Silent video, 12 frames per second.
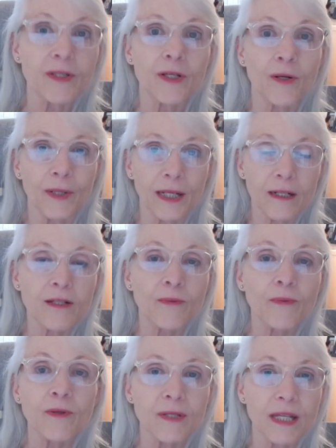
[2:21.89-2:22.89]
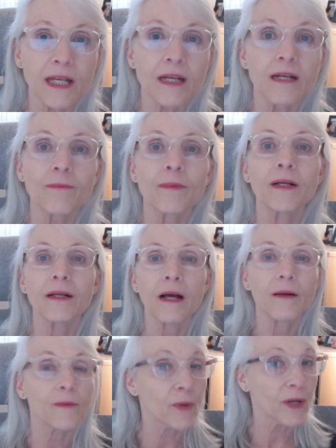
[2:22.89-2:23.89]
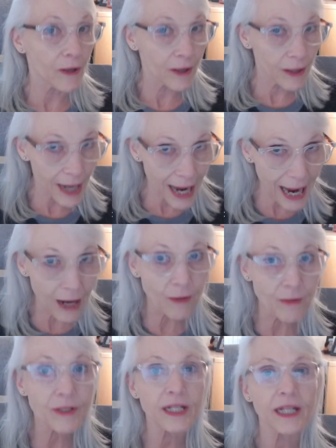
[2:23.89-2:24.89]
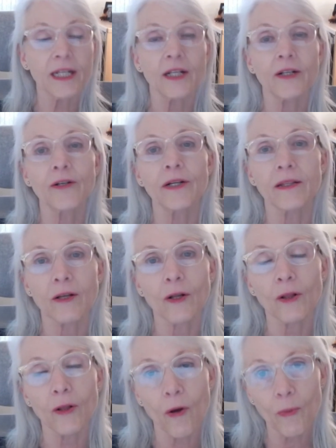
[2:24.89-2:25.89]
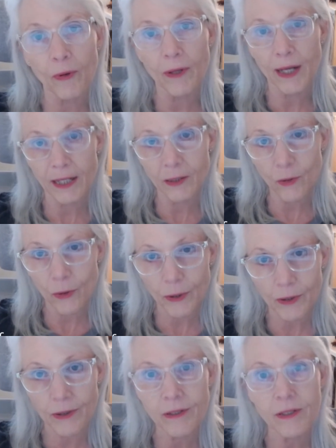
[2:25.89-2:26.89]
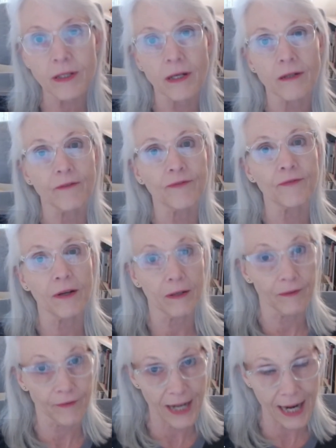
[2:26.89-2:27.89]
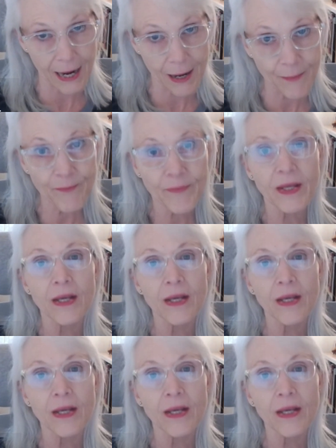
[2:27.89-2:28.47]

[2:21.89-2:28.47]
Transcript: So it is the museum. We are housed here in the global headquarters of NAMM.